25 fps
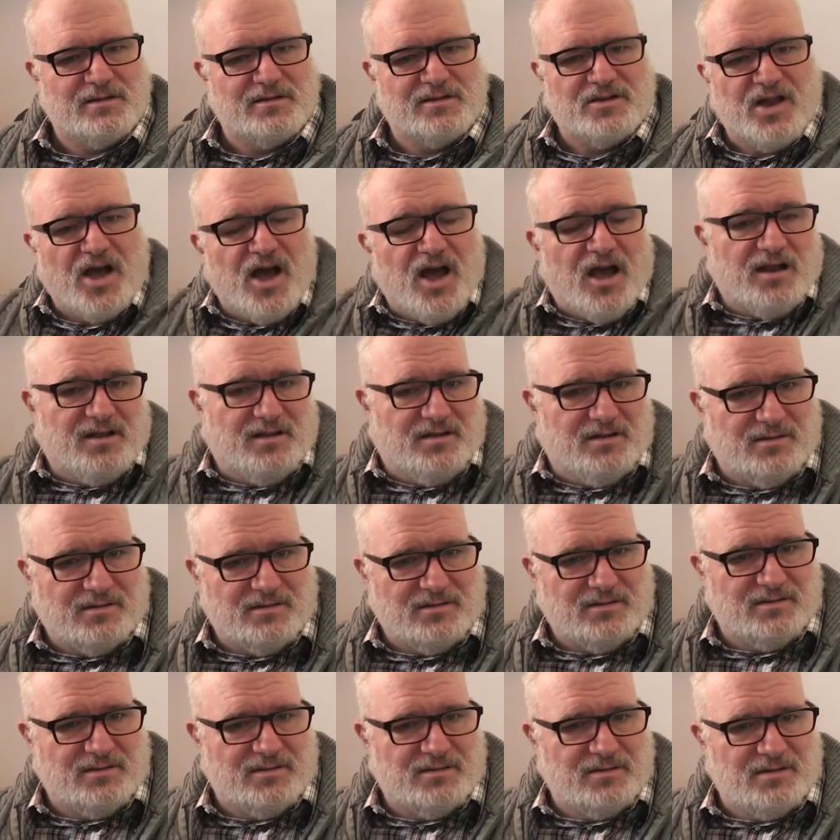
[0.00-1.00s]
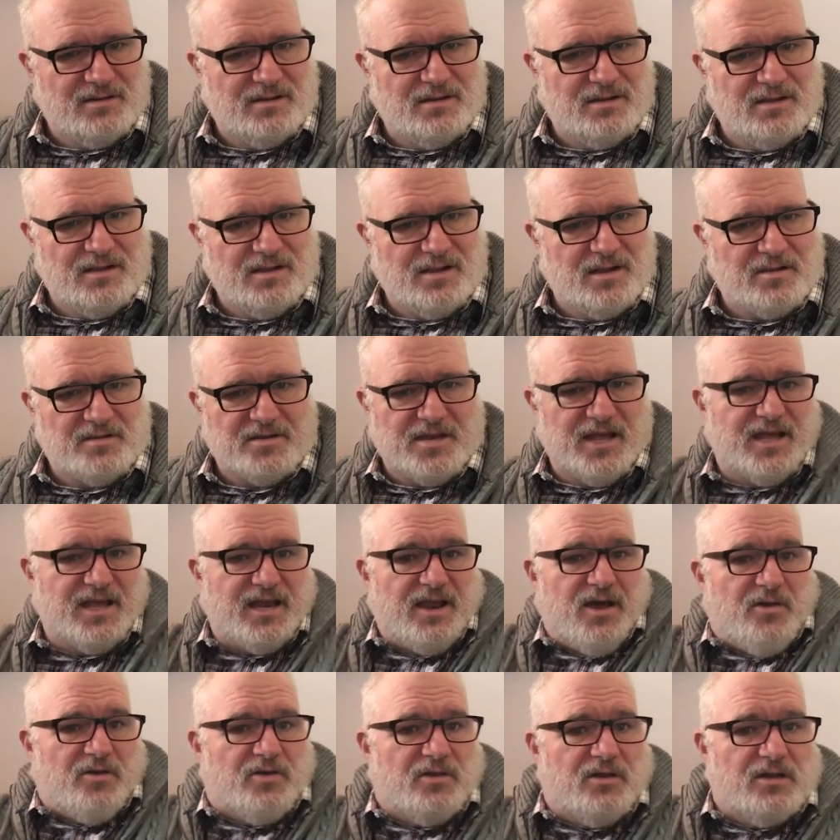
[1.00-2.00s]
None. Take
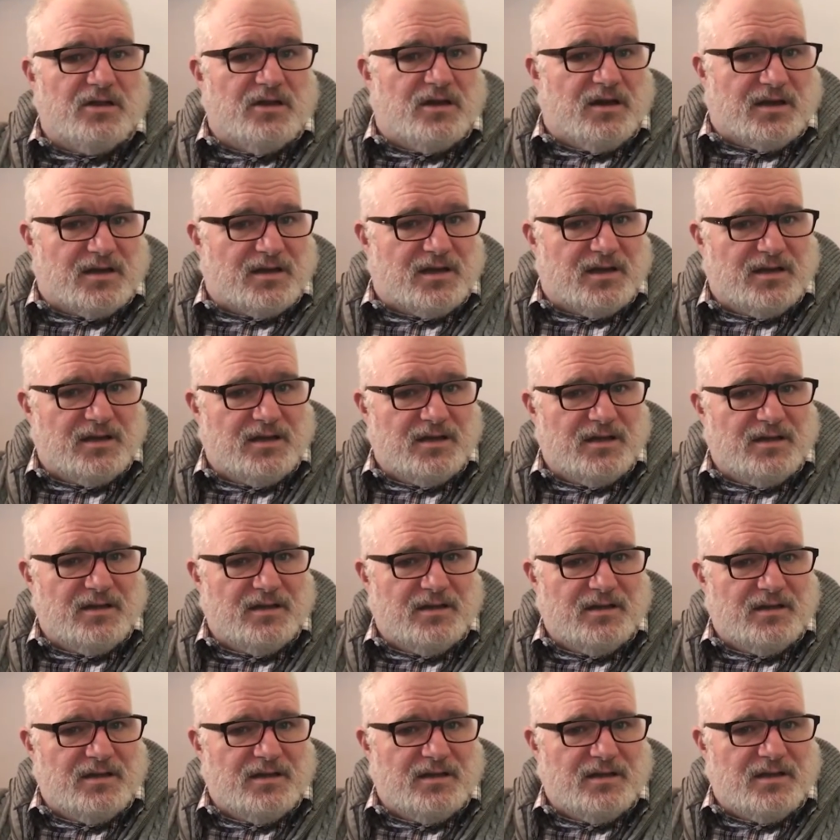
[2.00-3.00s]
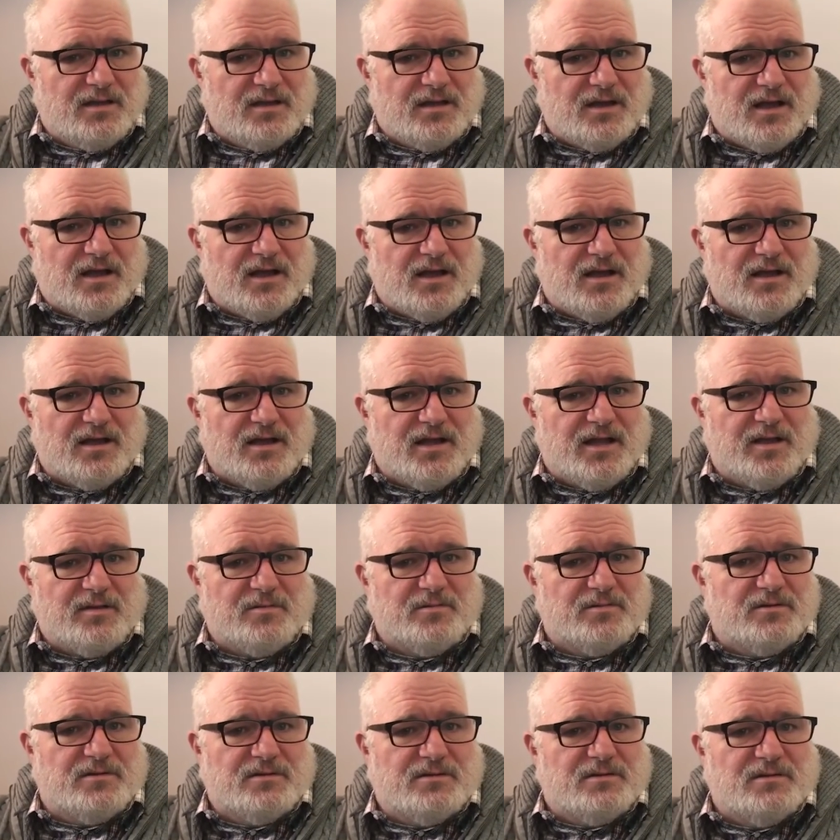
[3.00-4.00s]
it out and look.
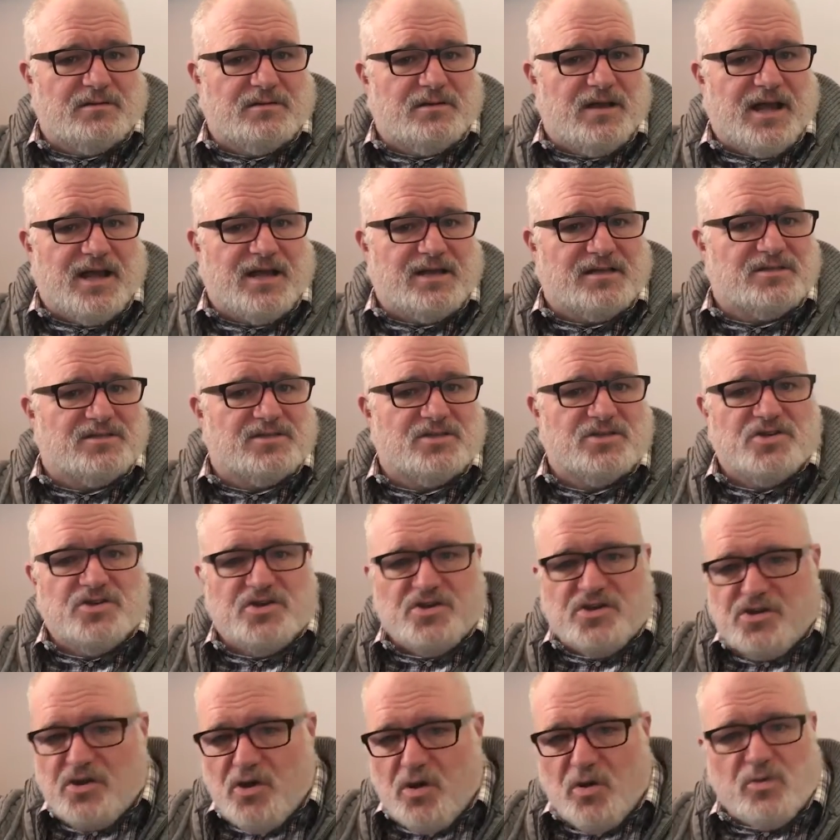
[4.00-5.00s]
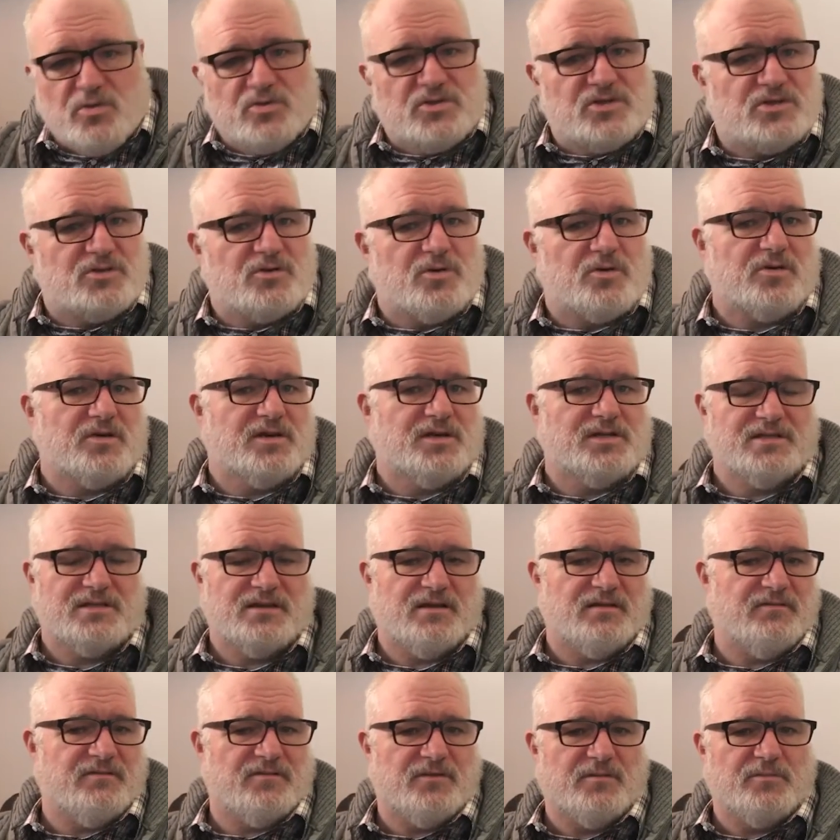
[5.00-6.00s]
It has no stories
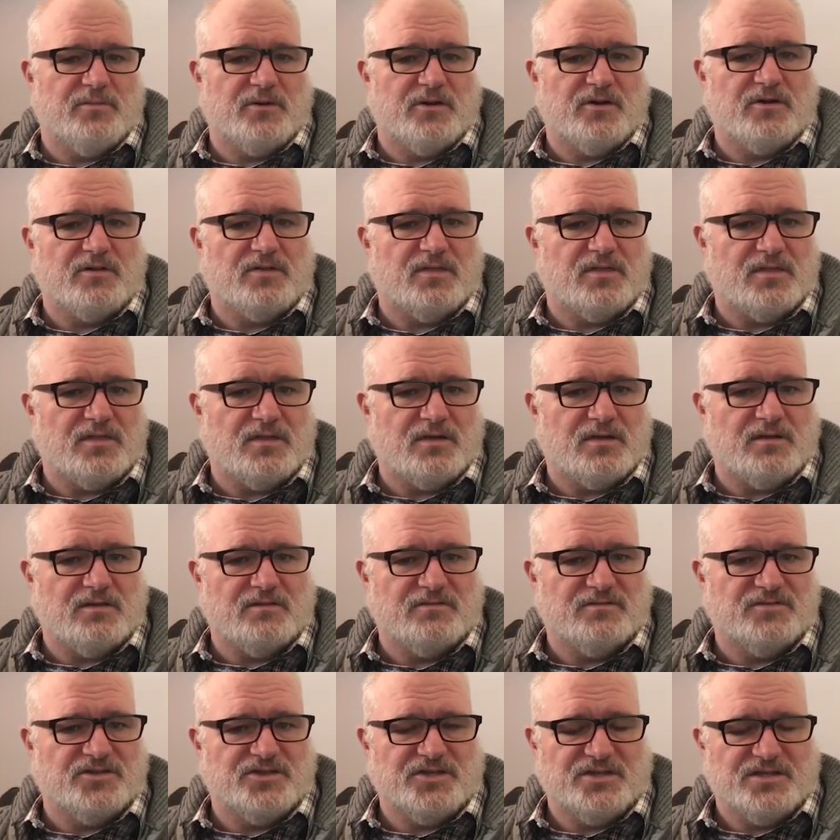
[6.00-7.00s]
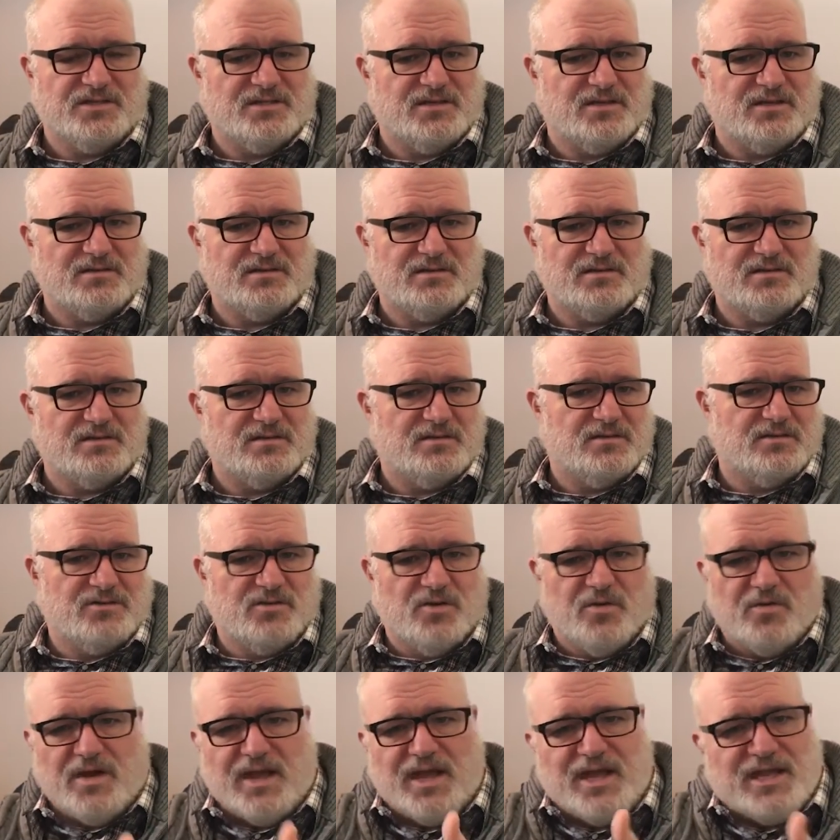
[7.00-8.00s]
of the birth of Jesus.
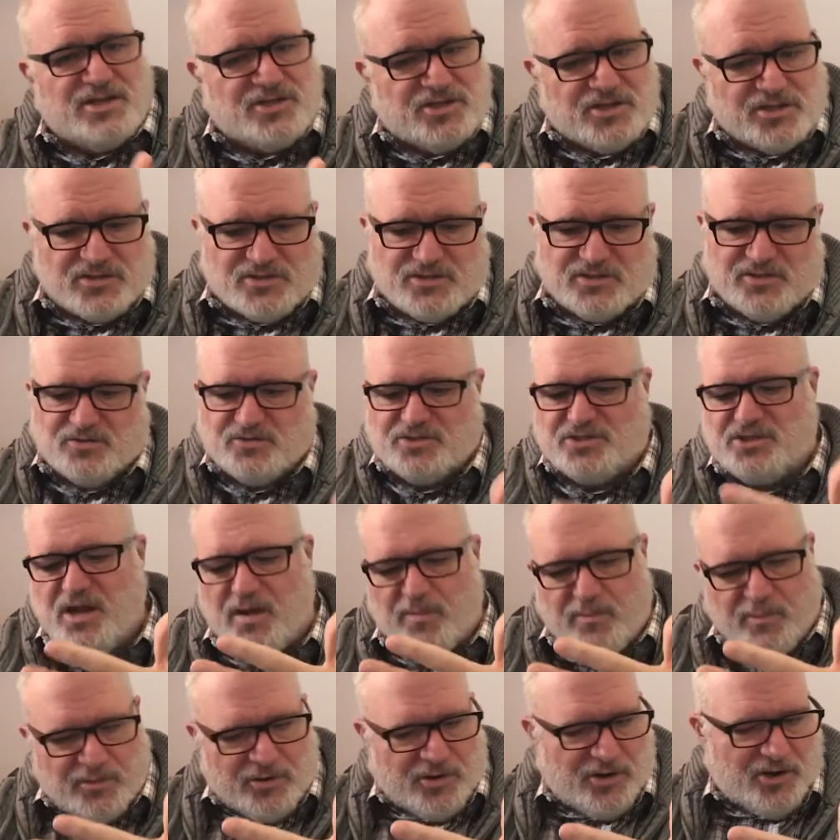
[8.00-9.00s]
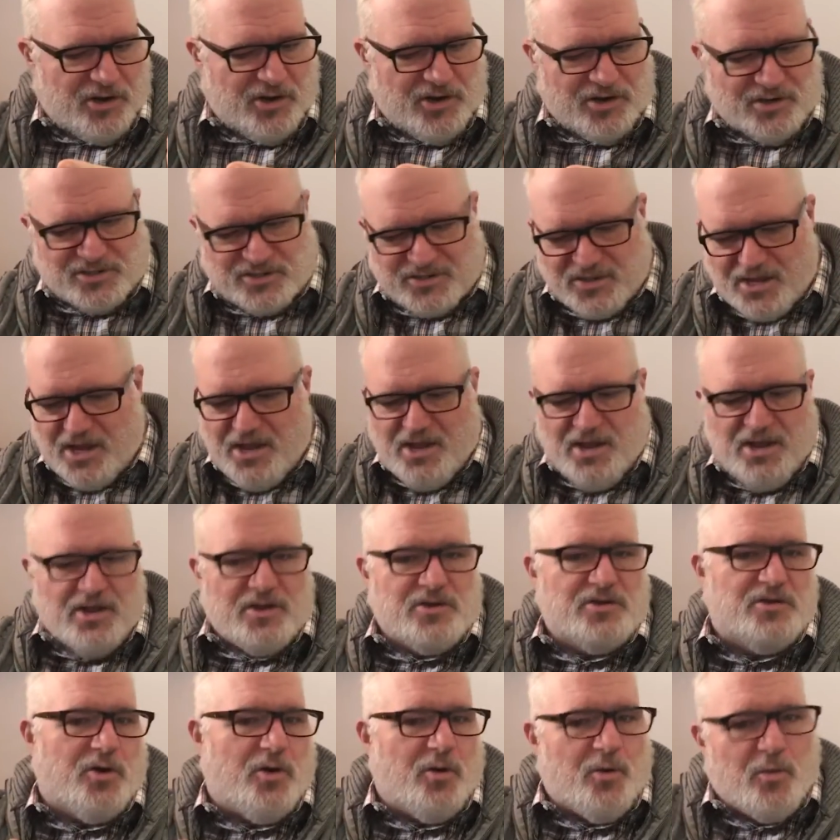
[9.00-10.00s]
No angels, no shepherds,
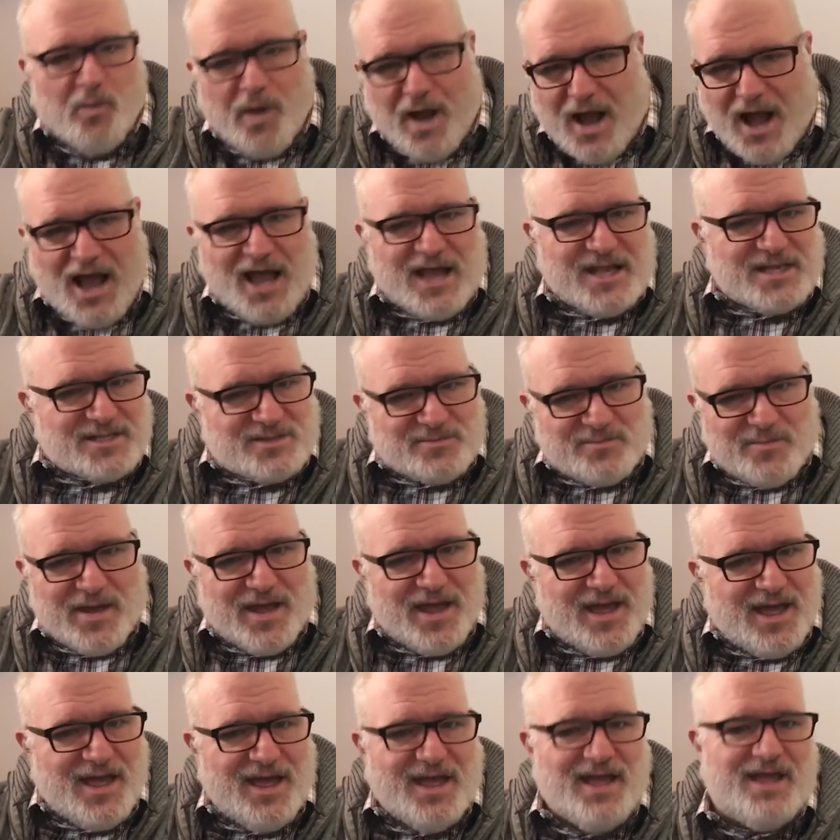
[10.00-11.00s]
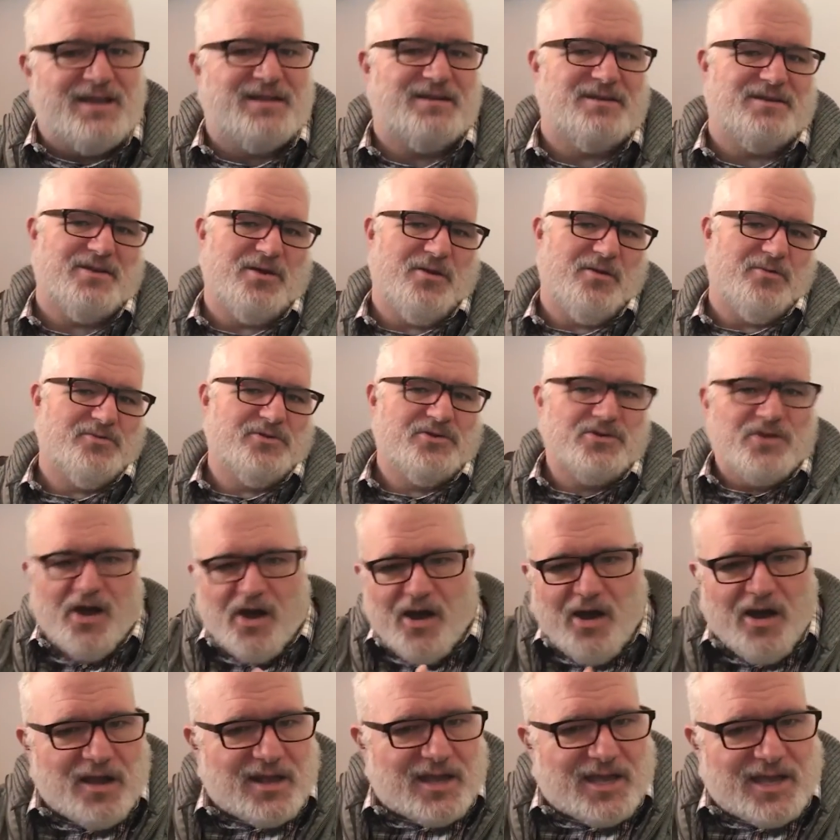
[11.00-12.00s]
no wise men, no
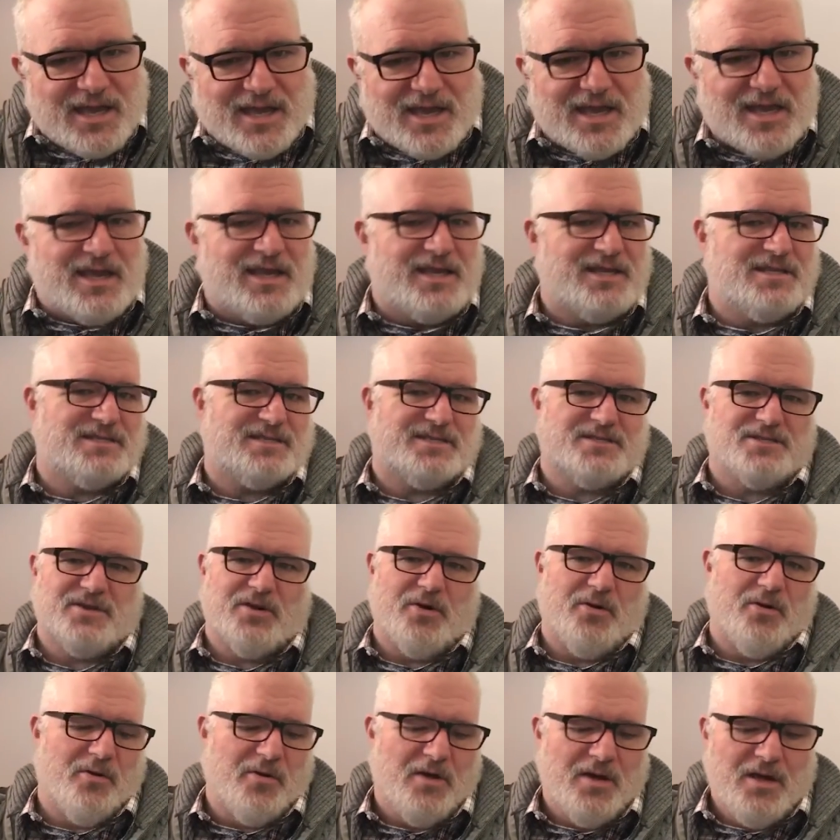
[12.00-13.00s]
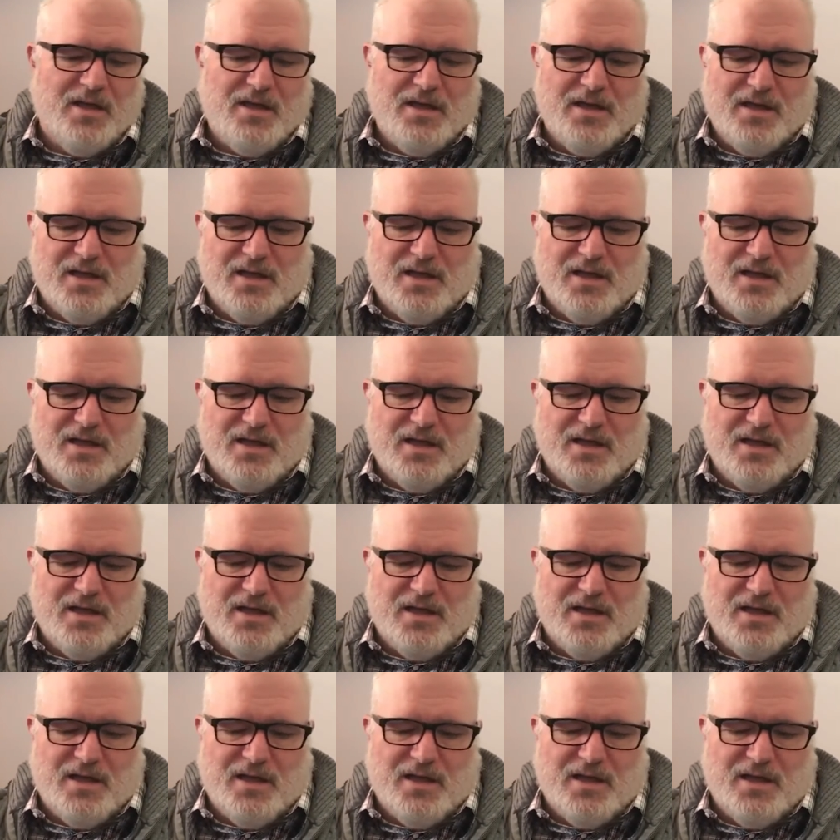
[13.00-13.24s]
donkeys, no